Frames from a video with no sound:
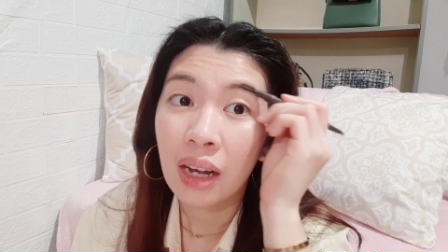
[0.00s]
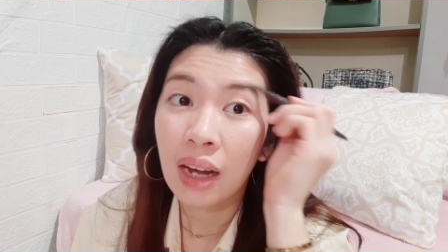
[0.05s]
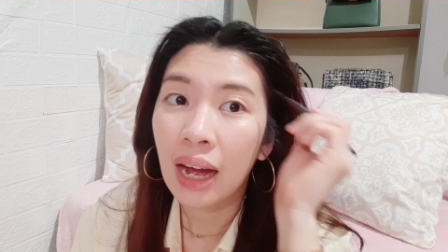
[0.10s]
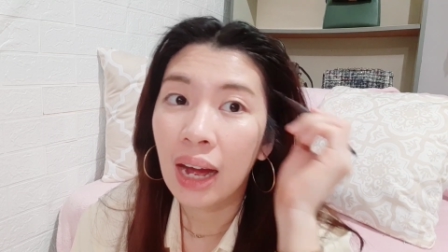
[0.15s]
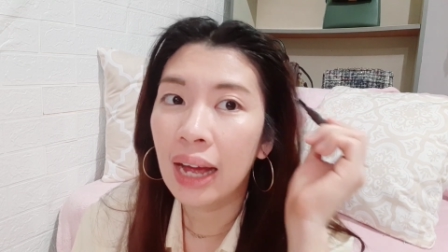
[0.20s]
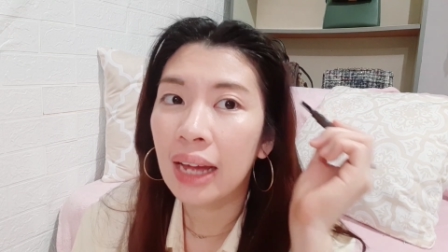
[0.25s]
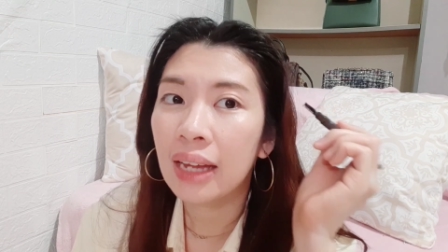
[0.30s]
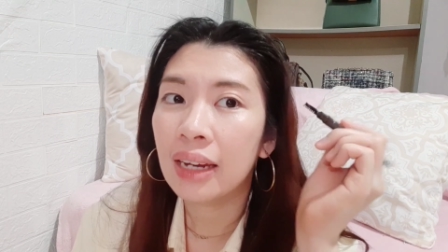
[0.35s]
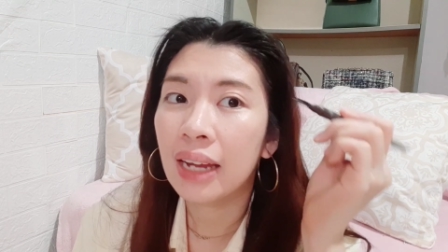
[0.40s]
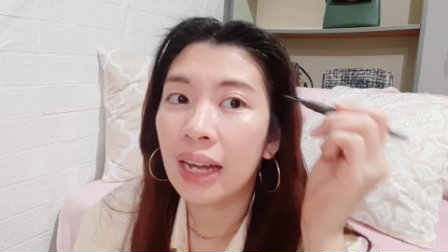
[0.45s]

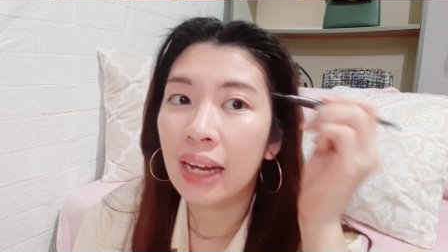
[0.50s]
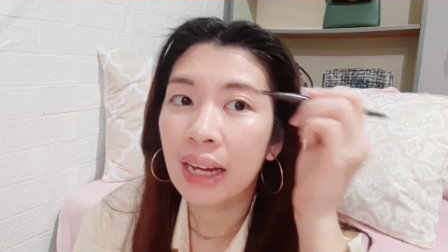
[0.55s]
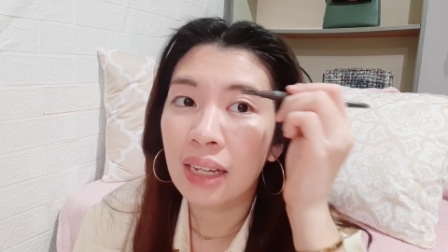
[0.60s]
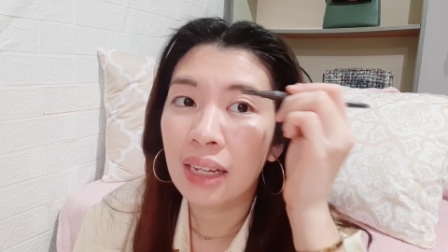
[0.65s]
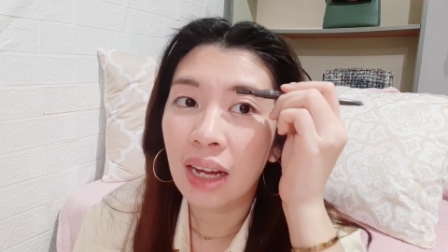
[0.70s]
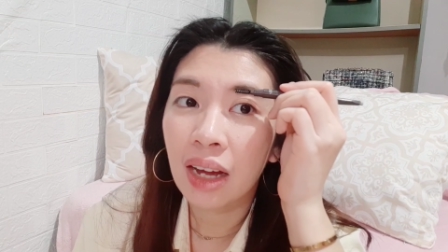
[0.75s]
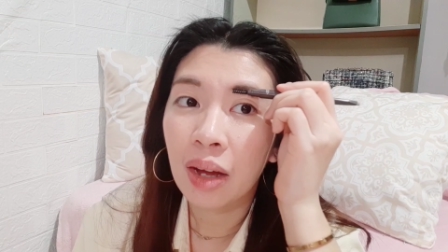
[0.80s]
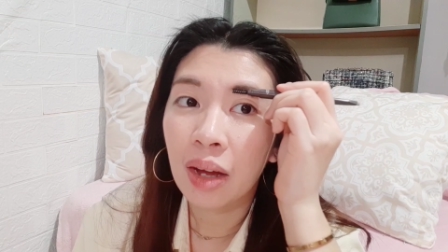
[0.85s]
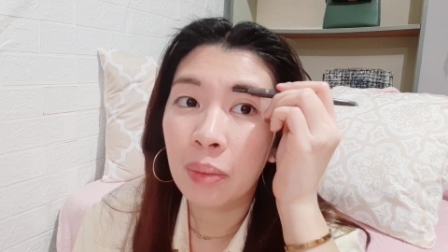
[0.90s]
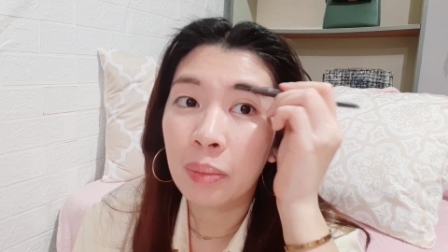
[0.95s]
eyeliner
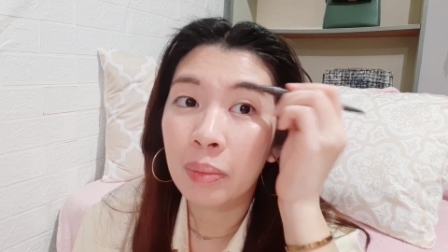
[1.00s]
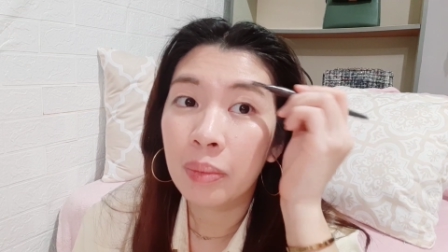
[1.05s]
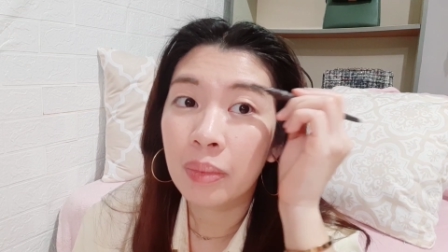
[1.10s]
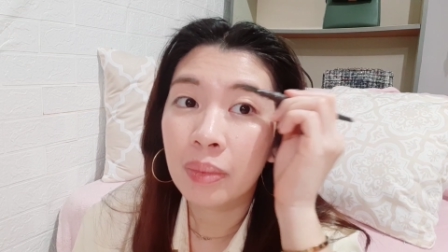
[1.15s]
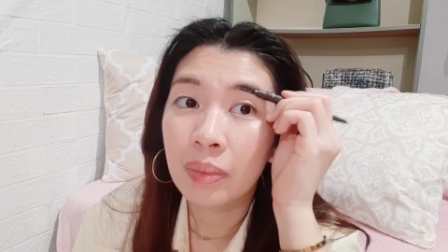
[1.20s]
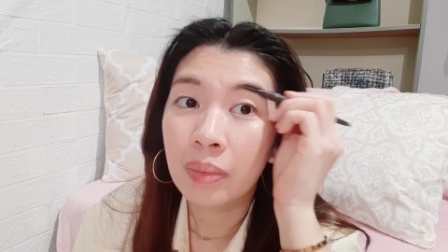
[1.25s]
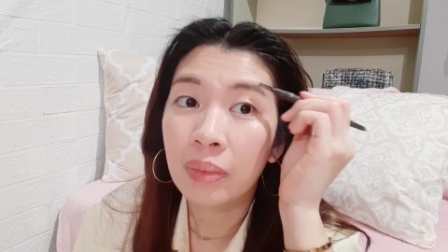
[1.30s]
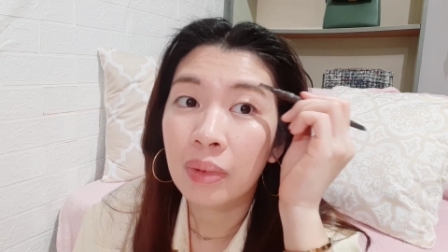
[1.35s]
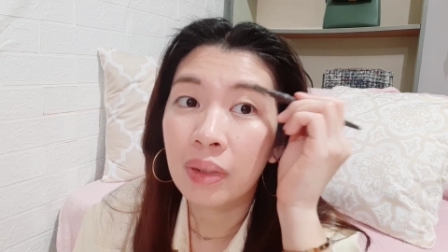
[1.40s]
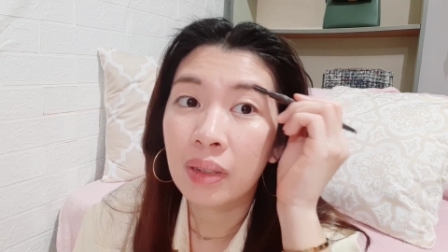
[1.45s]

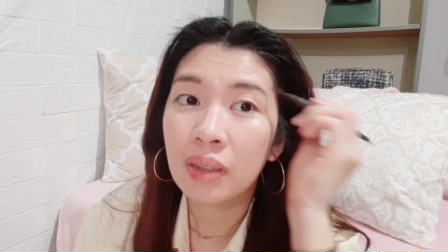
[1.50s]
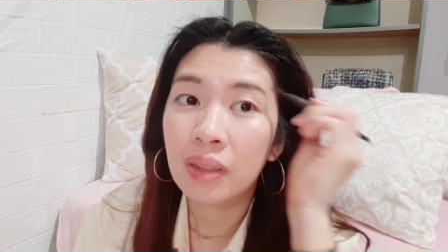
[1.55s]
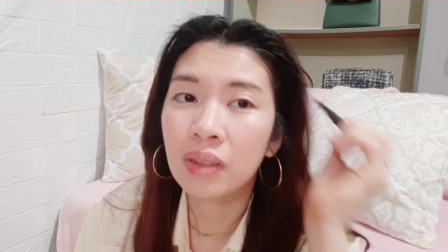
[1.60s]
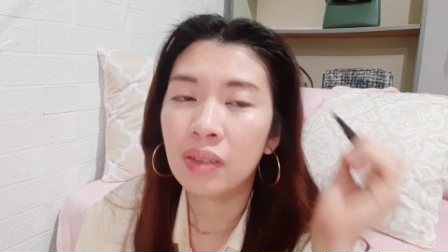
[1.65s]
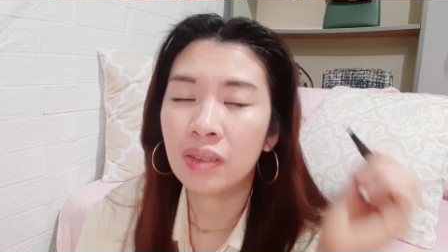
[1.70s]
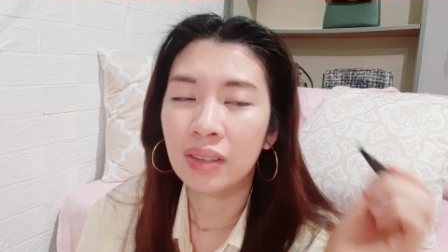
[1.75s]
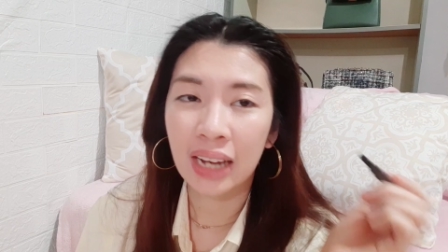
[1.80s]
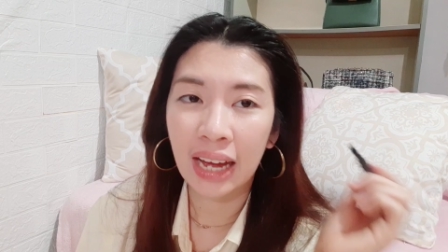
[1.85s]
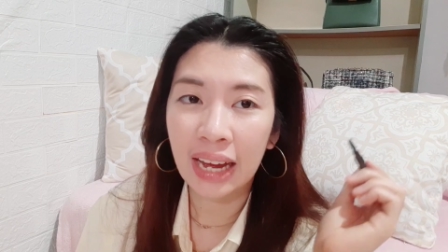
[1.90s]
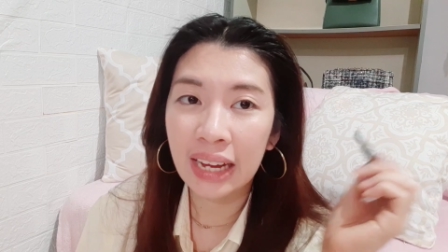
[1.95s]
um,
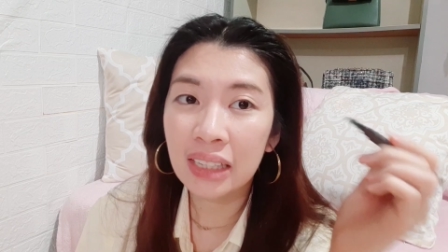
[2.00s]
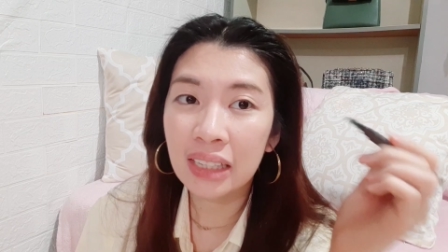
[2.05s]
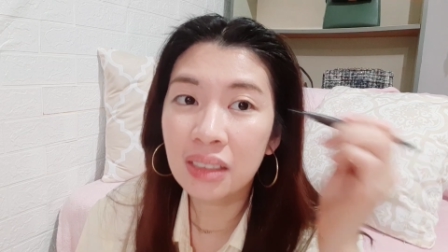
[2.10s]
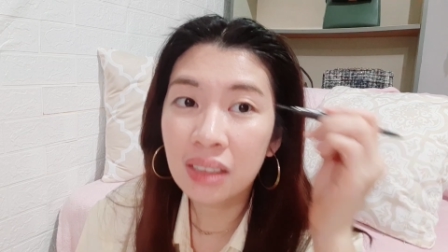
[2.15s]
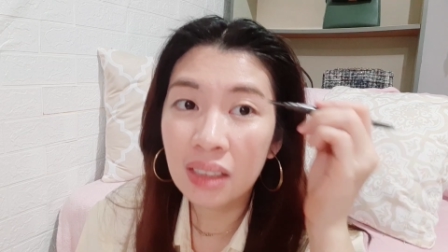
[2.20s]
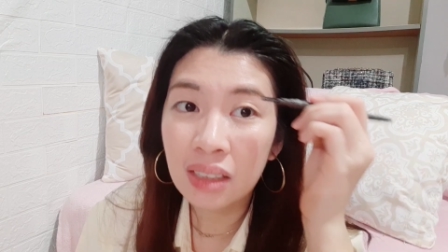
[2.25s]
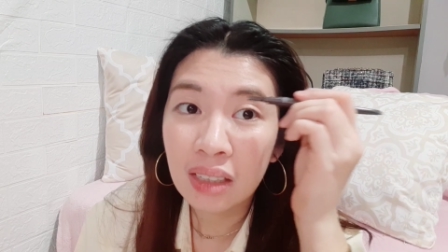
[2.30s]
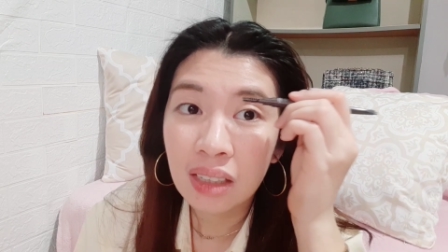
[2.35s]
line